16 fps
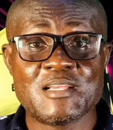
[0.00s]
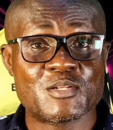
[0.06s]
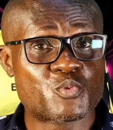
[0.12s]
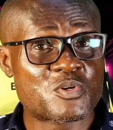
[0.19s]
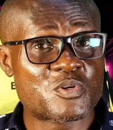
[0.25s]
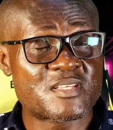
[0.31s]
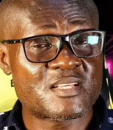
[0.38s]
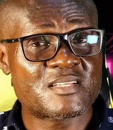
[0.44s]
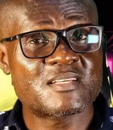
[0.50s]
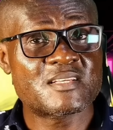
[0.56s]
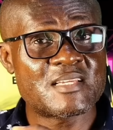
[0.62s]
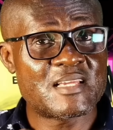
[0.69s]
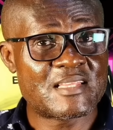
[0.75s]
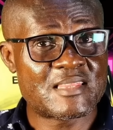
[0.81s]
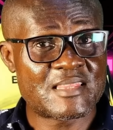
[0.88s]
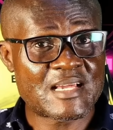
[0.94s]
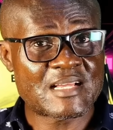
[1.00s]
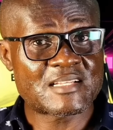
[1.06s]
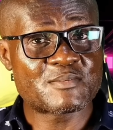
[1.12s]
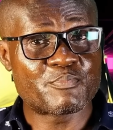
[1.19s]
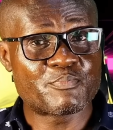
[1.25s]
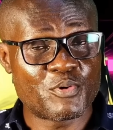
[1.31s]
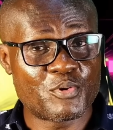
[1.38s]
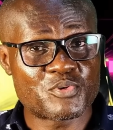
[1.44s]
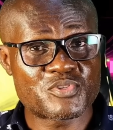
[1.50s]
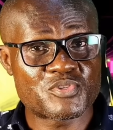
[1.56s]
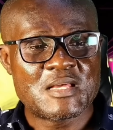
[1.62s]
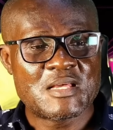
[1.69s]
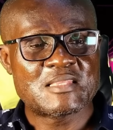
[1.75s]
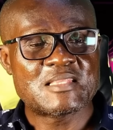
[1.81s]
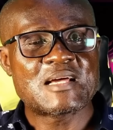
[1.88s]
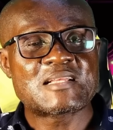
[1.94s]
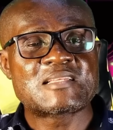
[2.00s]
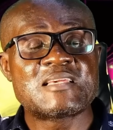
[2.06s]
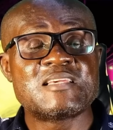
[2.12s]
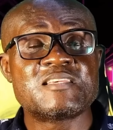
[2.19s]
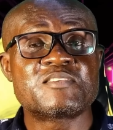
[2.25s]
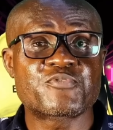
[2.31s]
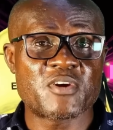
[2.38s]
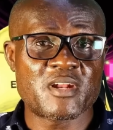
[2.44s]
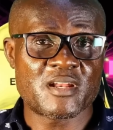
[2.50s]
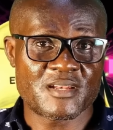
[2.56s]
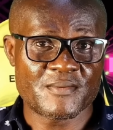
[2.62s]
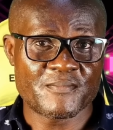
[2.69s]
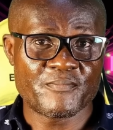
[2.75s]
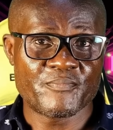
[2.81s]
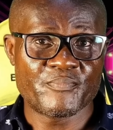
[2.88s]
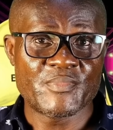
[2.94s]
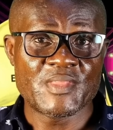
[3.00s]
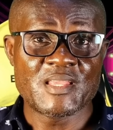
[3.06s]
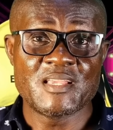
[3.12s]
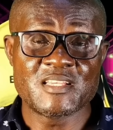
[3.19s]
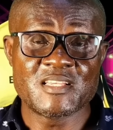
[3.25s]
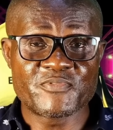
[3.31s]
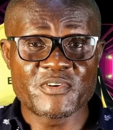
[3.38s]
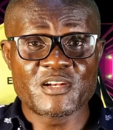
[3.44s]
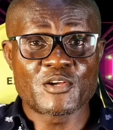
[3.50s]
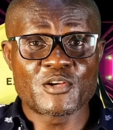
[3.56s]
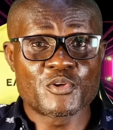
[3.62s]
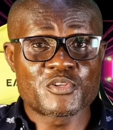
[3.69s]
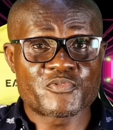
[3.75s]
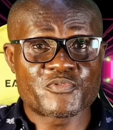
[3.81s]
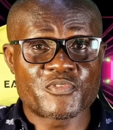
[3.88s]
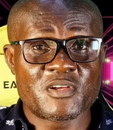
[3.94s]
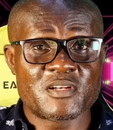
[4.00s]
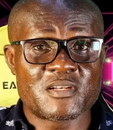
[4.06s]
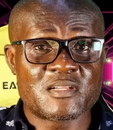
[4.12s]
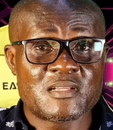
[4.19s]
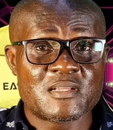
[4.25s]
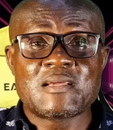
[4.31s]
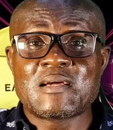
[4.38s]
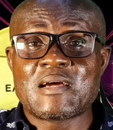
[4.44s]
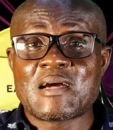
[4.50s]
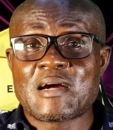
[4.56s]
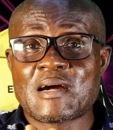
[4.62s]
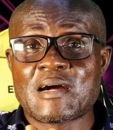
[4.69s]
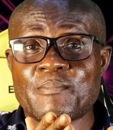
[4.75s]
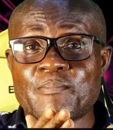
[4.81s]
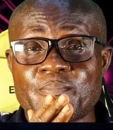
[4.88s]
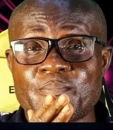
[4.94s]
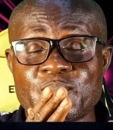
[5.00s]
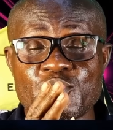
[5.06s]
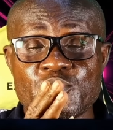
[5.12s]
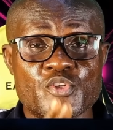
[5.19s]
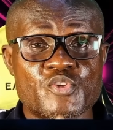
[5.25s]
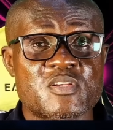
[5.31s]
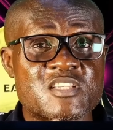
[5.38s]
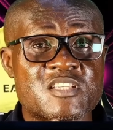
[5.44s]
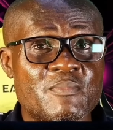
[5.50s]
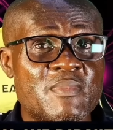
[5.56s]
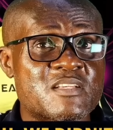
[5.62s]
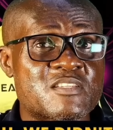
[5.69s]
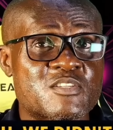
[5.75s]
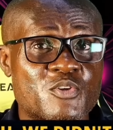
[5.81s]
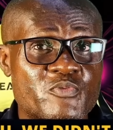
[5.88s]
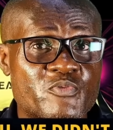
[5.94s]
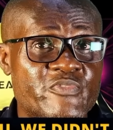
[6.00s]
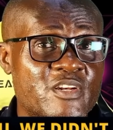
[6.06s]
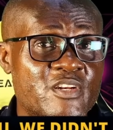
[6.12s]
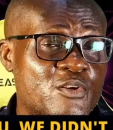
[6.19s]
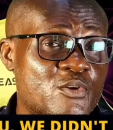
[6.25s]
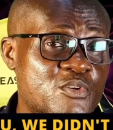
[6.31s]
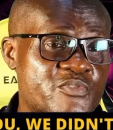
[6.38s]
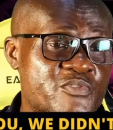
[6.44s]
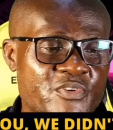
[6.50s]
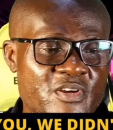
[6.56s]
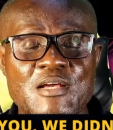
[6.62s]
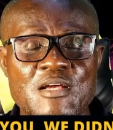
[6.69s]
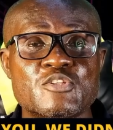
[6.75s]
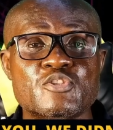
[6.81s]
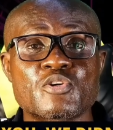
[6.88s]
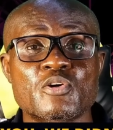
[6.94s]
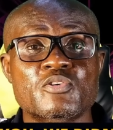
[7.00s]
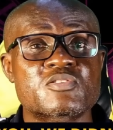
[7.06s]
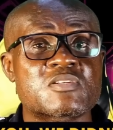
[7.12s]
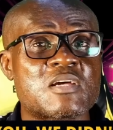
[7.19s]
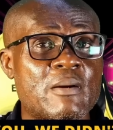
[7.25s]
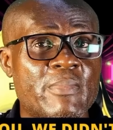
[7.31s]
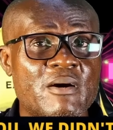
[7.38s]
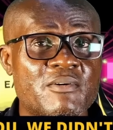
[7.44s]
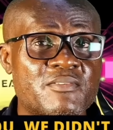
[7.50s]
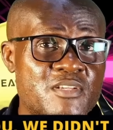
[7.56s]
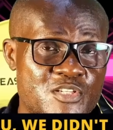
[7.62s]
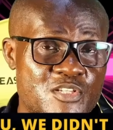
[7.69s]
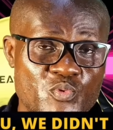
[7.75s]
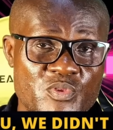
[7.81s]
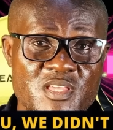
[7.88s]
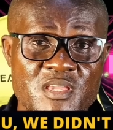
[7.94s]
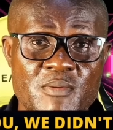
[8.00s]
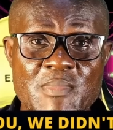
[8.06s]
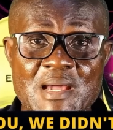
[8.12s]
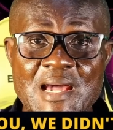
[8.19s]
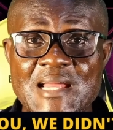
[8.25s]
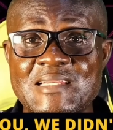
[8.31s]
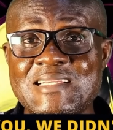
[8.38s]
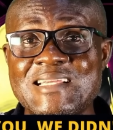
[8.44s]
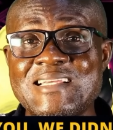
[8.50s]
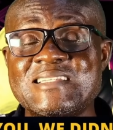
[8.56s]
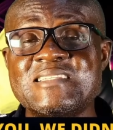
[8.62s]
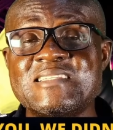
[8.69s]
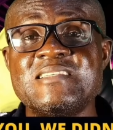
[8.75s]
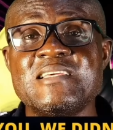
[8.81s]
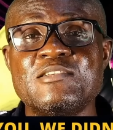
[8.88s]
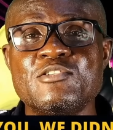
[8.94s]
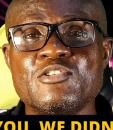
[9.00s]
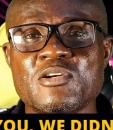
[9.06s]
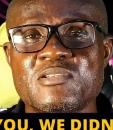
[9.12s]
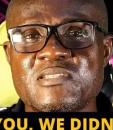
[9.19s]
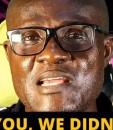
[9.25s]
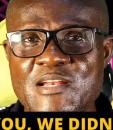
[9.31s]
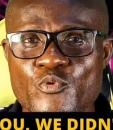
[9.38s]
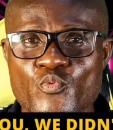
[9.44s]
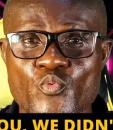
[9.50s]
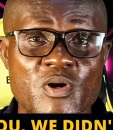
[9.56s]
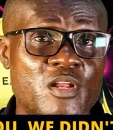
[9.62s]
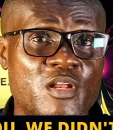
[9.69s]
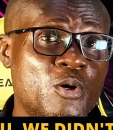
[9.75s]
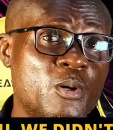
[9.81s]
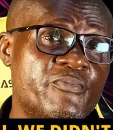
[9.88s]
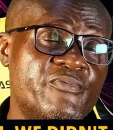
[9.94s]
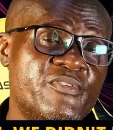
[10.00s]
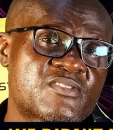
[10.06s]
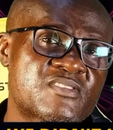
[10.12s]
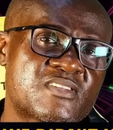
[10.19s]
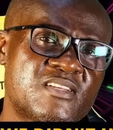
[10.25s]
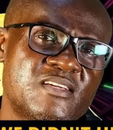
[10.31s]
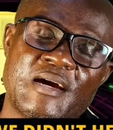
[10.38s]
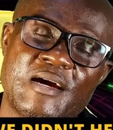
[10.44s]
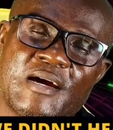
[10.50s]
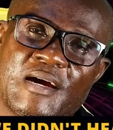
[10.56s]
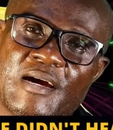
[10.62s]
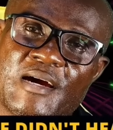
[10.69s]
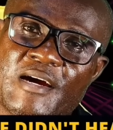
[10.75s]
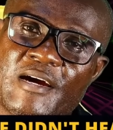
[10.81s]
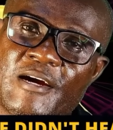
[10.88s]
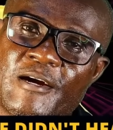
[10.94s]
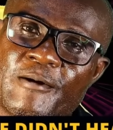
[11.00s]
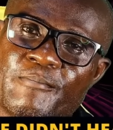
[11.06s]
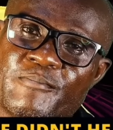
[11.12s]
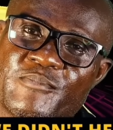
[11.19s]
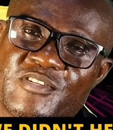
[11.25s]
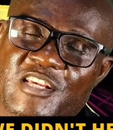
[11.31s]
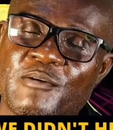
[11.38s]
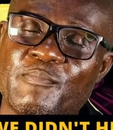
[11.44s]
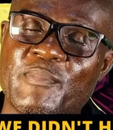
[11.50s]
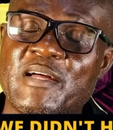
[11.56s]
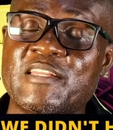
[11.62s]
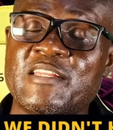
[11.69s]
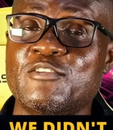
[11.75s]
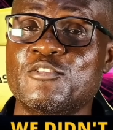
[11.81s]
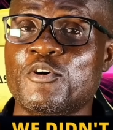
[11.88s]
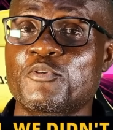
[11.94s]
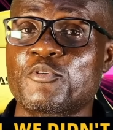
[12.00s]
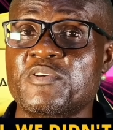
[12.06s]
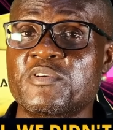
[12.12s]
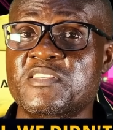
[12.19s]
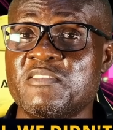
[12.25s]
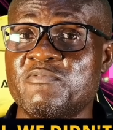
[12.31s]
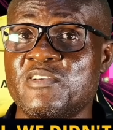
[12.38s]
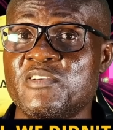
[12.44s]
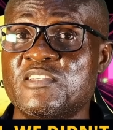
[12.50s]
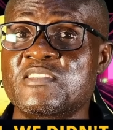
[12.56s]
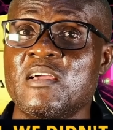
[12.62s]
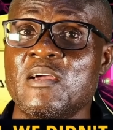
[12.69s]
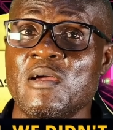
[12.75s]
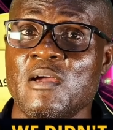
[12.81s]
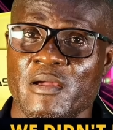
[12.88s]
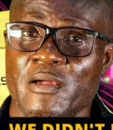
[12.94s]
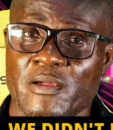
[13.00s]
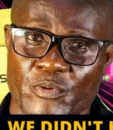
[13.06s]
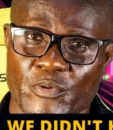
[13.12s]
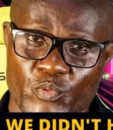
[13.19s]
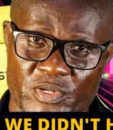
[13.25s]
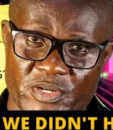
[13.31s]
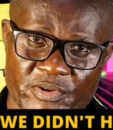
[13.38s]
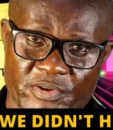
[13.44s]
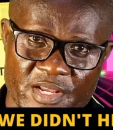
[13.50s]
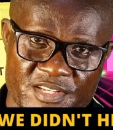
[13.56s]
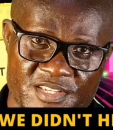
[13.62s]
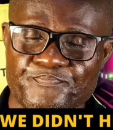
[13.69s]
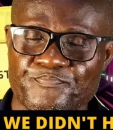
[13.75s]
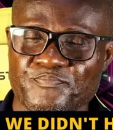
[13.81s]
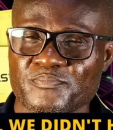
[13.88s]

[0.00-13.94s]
was stated in that post that his friend, his very close friend, Joshua Selman's very close friend, talked about this with him, and it did not end well. Obviously, Selman did not receive it with grace,